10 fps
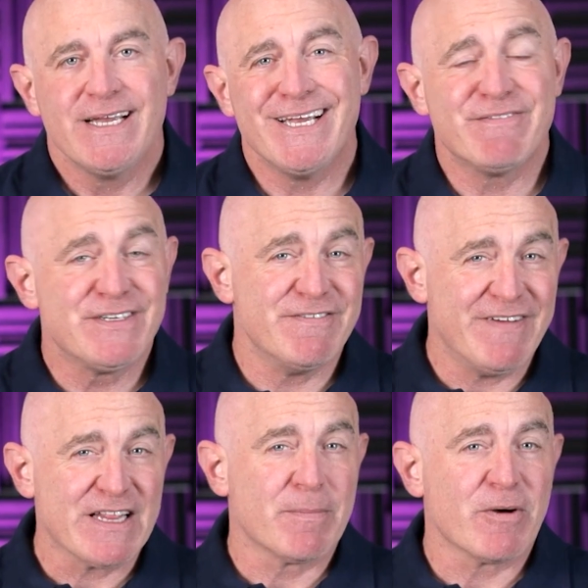If
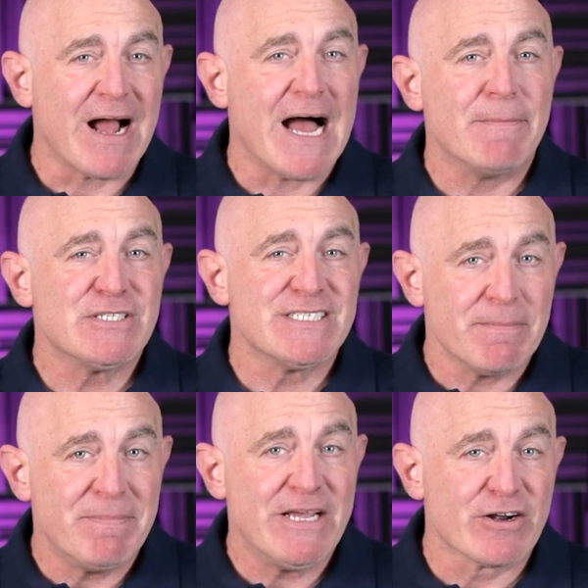Developer
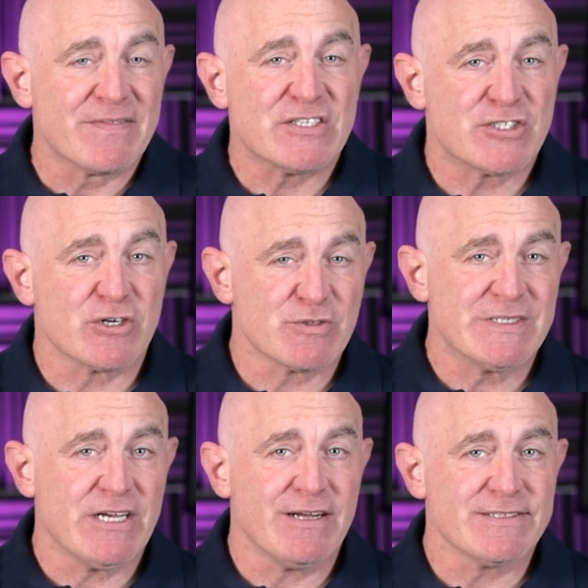options appear in the search
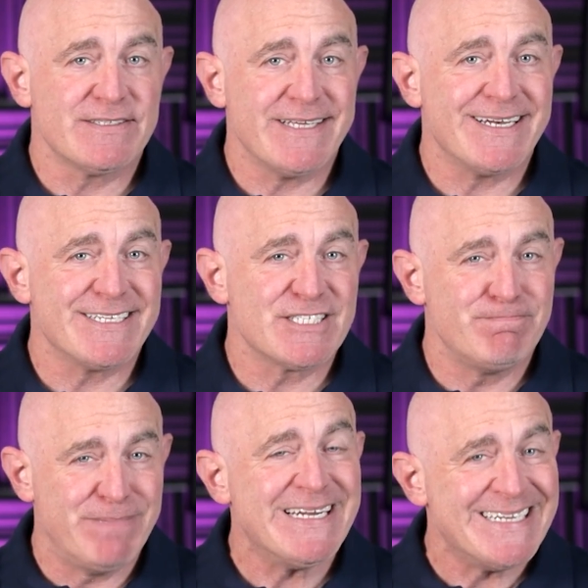results, then it's
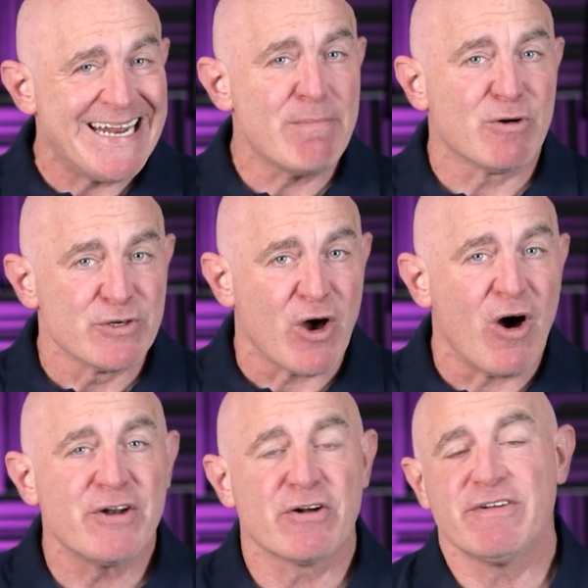been enabled
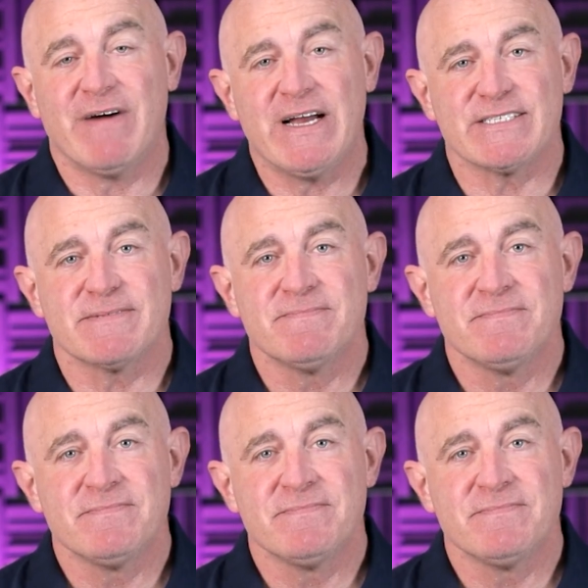on your device.